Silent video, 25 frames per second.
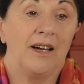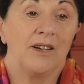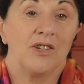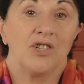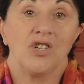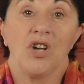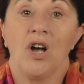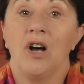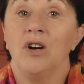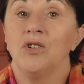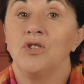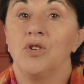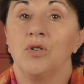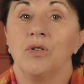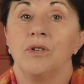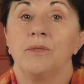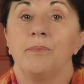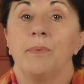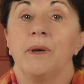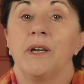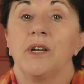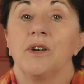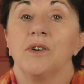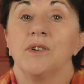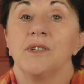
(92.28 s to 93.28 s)
childhood,
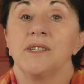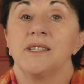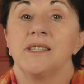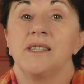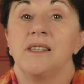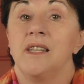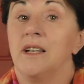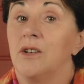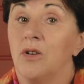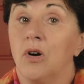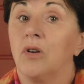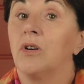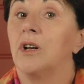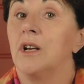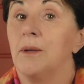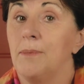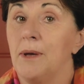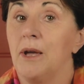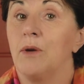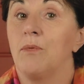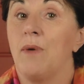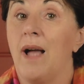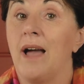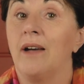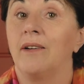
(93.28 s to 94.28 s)
because they're not going to
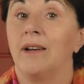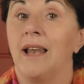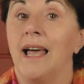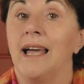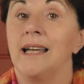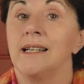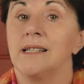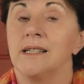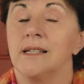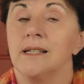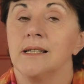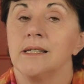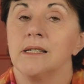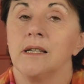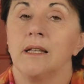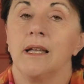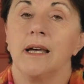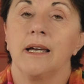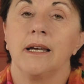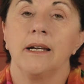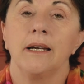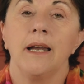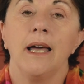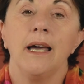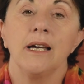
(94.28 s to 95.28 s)
be around later. So
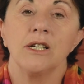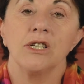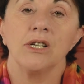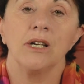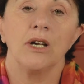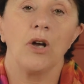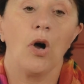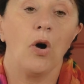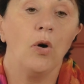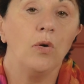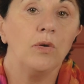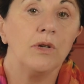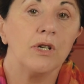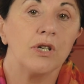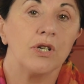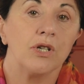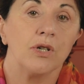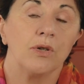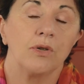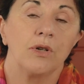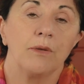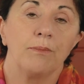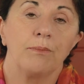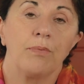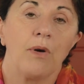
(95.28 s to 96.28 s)
they can actually, older
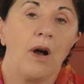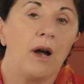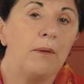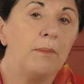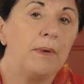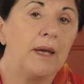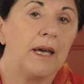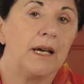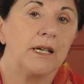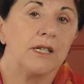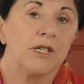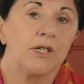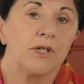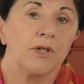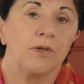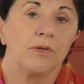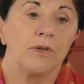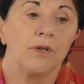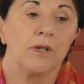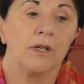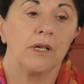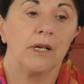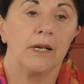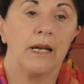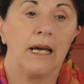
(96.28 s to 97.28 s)
children, primary age
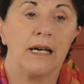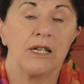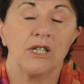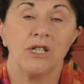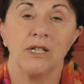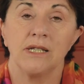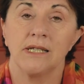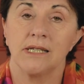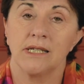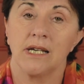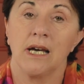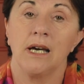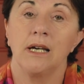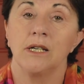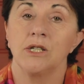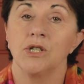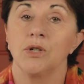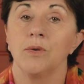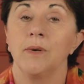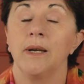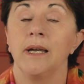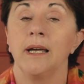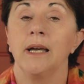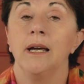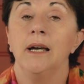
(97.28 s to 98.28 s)
children, can actually start
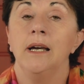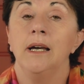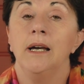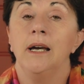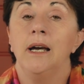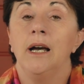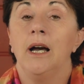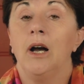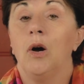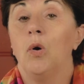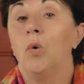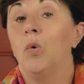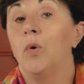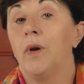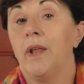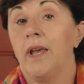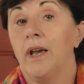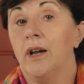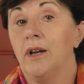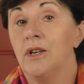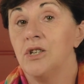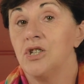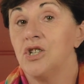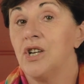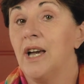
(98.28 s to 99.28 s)
doing
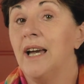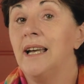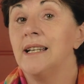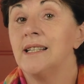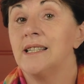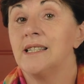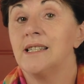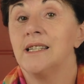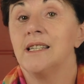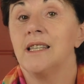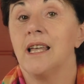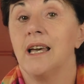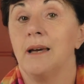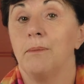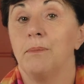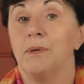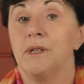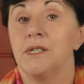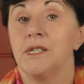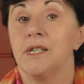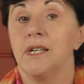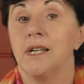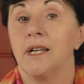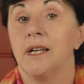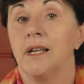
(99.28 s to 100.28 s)
audio chats to that
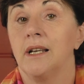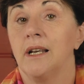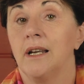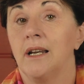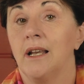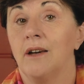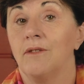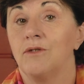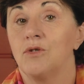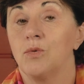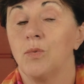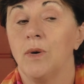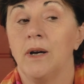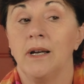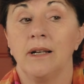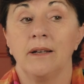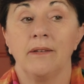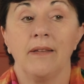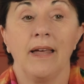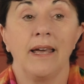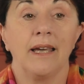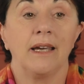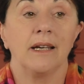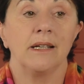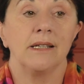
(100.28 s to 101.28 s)
particular loved
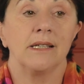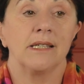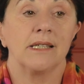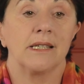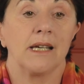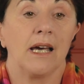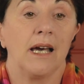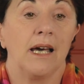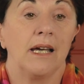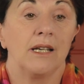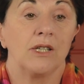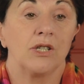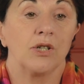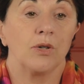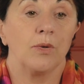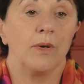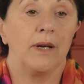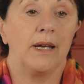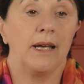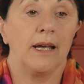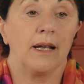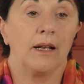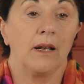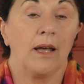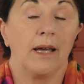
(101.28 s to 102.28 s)
one. They can start
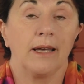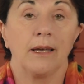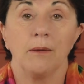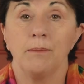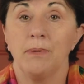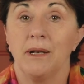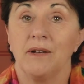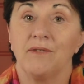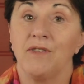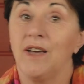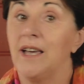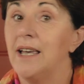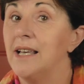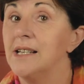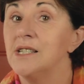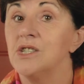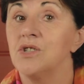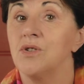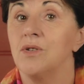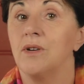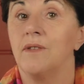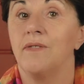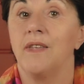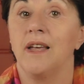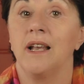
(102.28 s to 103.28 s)
doing like a bit of a
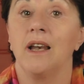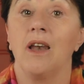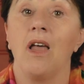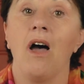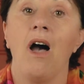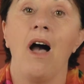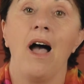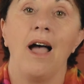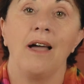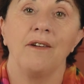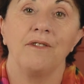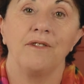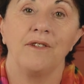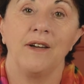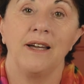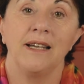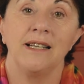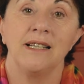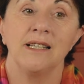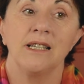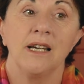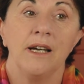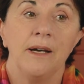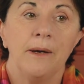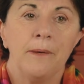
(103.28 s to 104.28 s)
history of their life
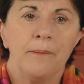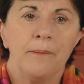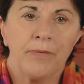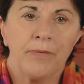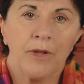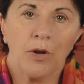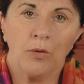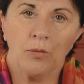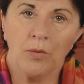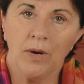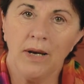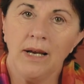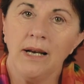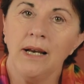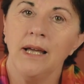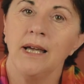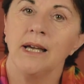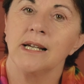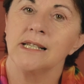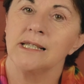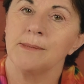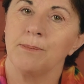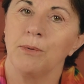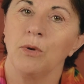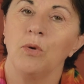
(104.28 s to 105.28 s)
and really
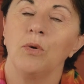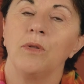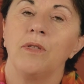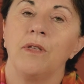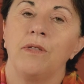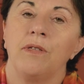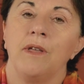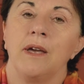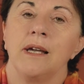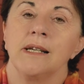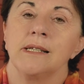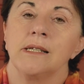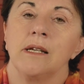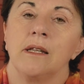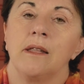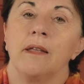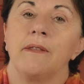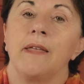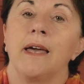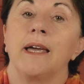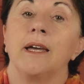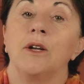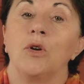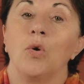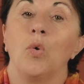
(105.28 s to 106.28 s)
explore the things so that
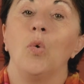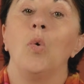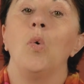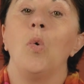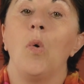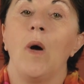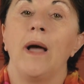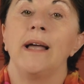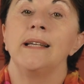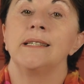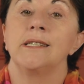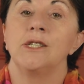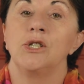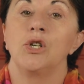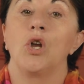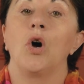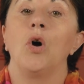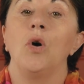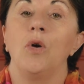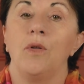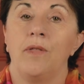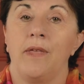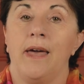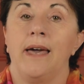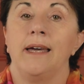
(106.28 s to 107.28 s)
they can always
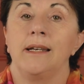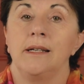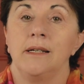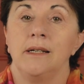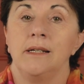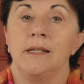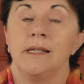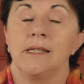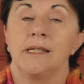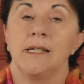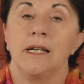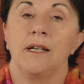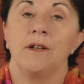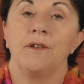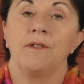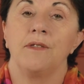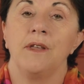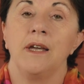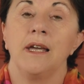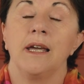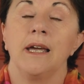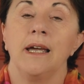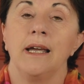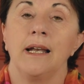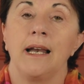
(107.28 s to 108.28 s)
know that, instead of
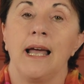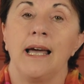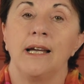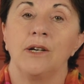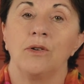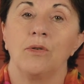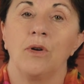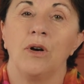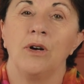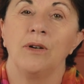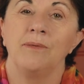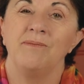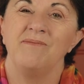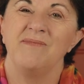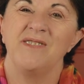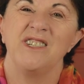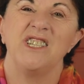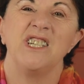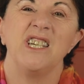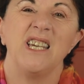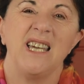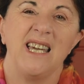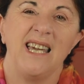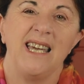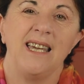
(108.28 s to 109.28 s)
thinking later on,
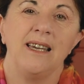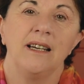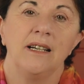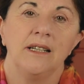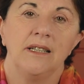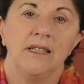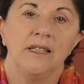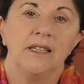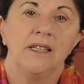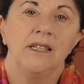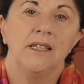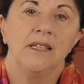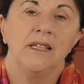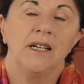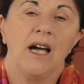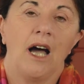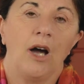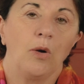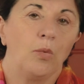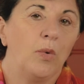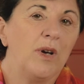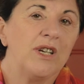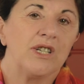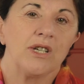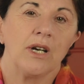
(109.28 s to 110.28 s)
gee,
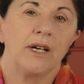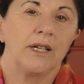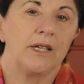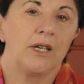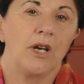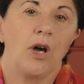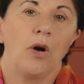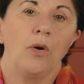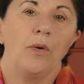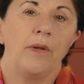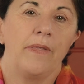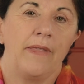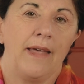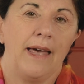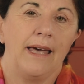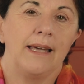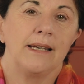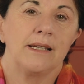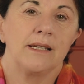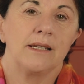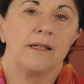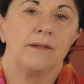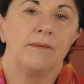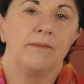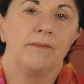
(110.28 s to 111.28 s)
I wish I'd known
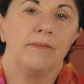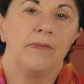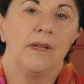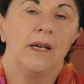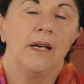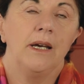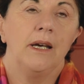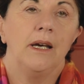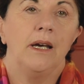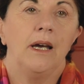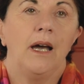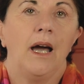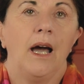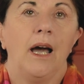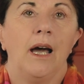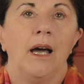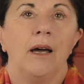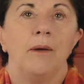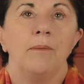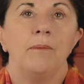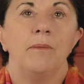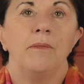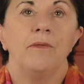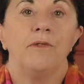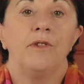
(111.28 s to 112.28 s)
that.
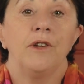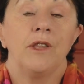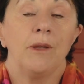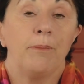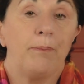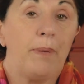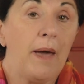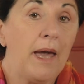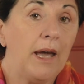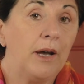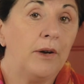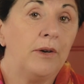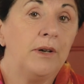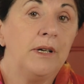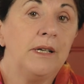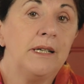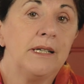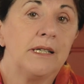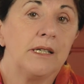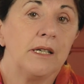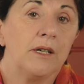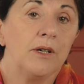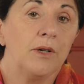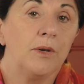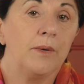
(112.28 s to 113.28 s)
For the
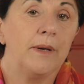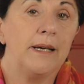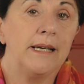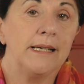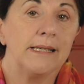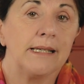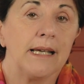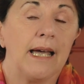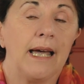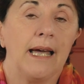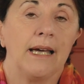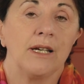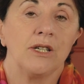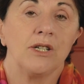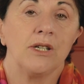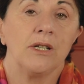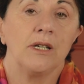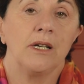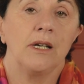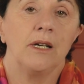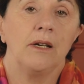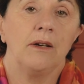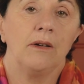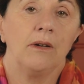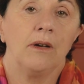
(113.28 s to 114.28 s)
parent who is
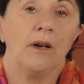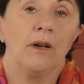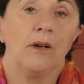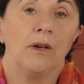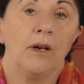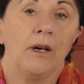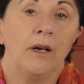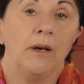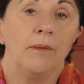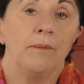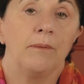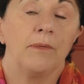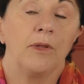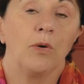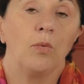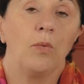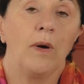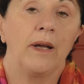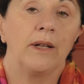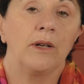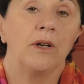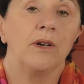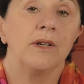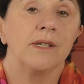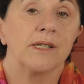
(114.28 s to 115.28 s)
actually the
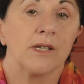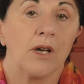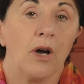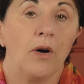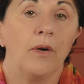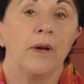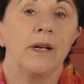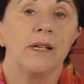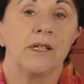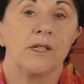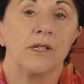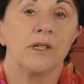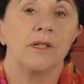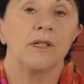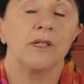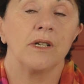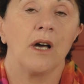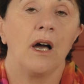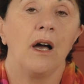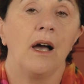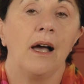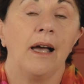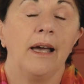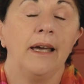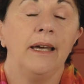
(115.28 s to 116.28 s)
one who's going to
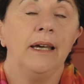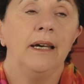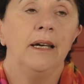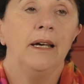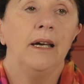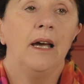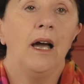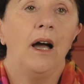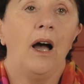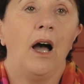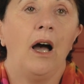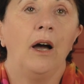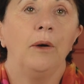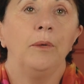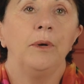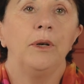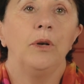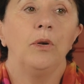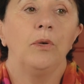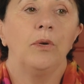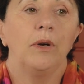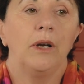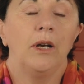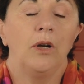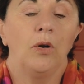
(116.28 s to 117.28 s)
die, I would
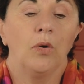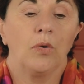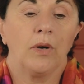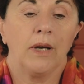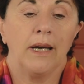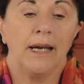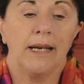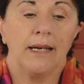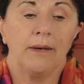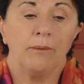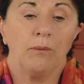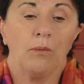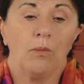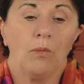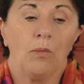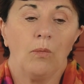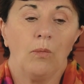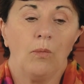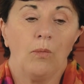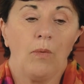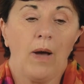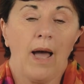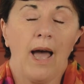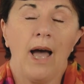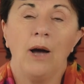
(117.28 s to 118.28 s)
really look at
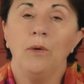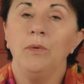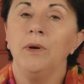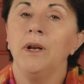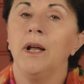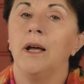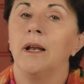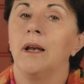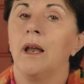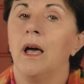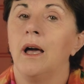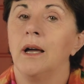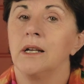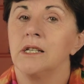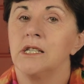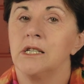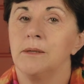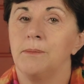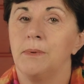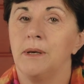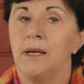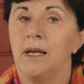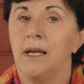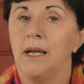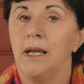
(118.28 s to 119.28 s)
how would I like
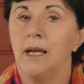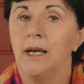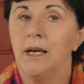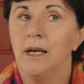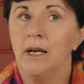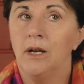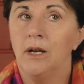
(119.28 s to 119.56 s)
to be